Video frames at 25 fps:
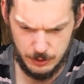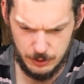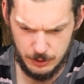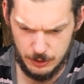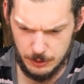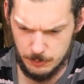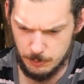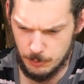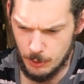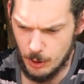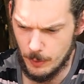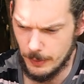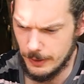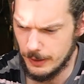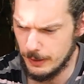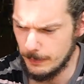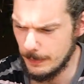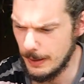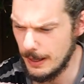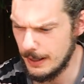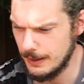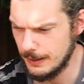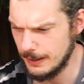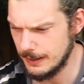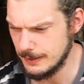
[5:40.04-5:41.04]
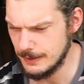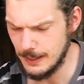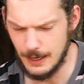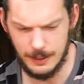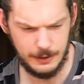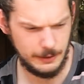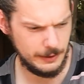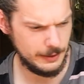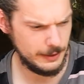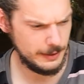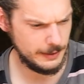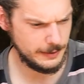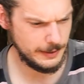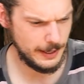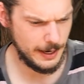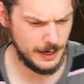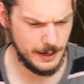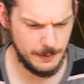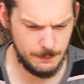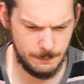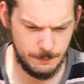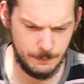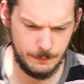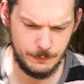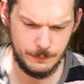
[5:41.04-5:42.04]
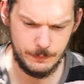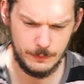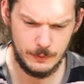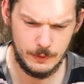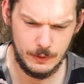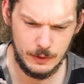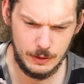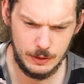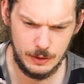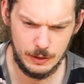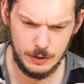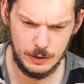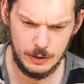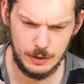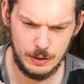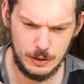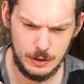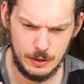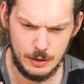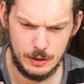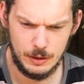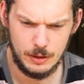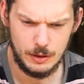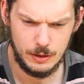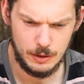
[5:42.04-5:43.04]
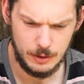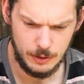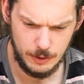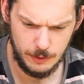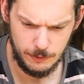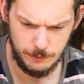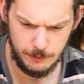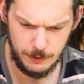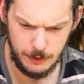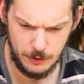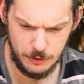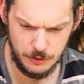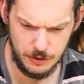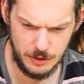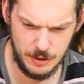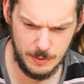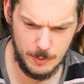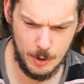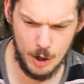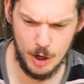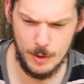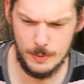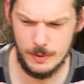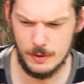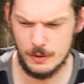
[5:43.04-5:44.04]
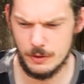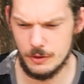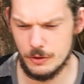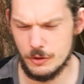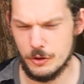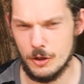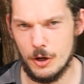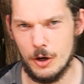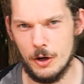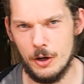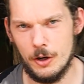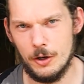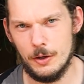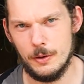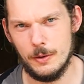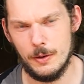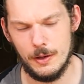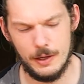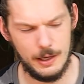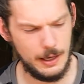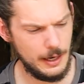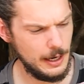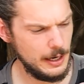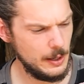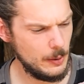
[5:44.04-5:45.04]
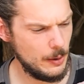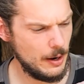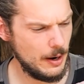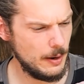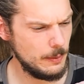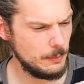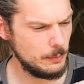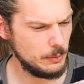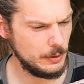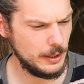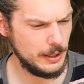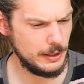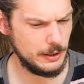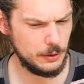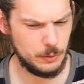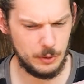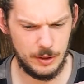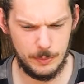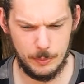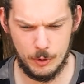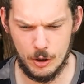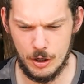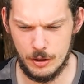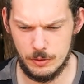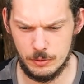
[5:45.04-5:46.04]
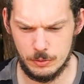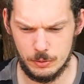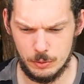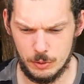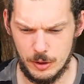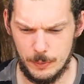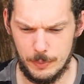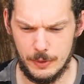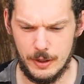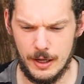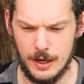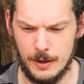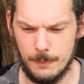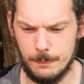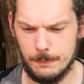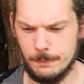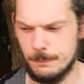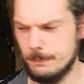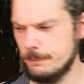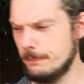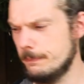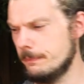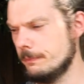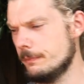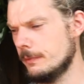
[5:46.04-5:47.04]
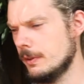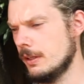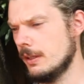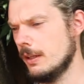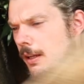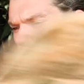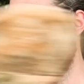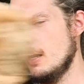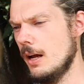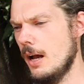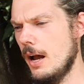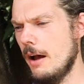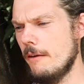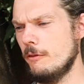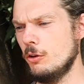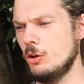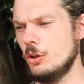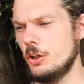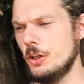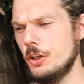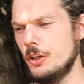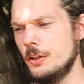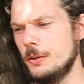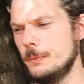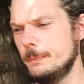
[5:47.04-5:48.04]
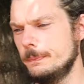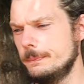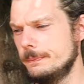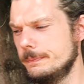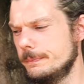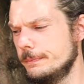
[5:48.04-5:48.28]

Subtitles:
is probably about exactly the same. It feels at the moment. So anyway, we'll get the grip on, grip it up, have a look at it,